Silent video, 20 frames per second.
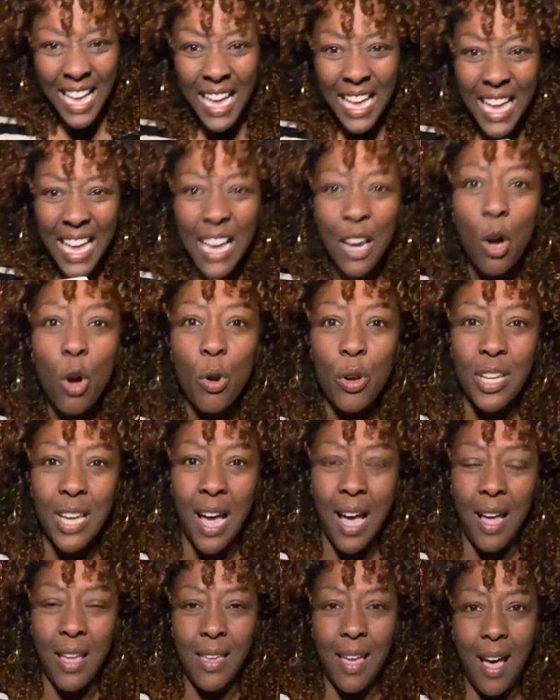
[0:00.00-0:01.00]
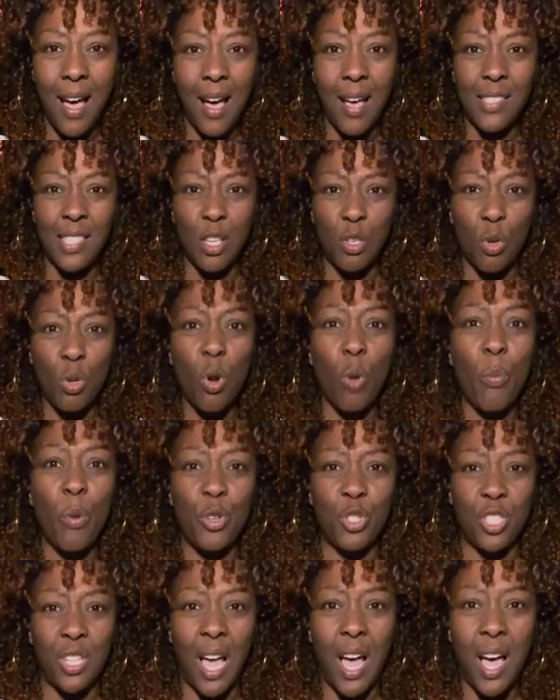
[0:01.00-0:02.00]
Ilo ya se todo
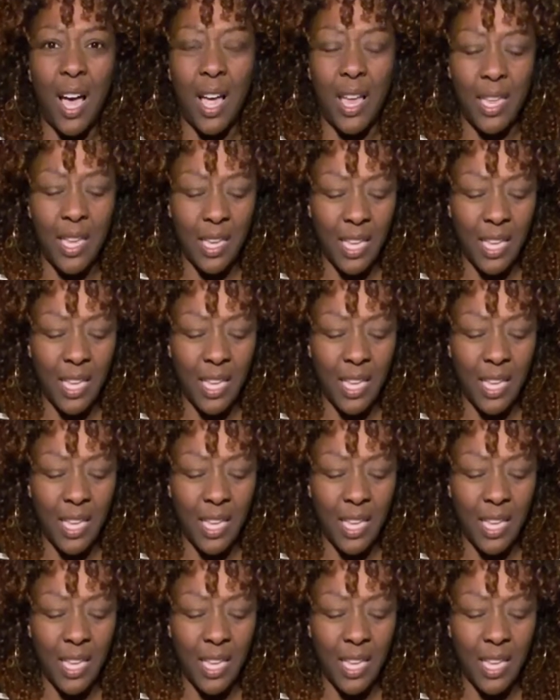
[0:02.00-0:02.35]
moshai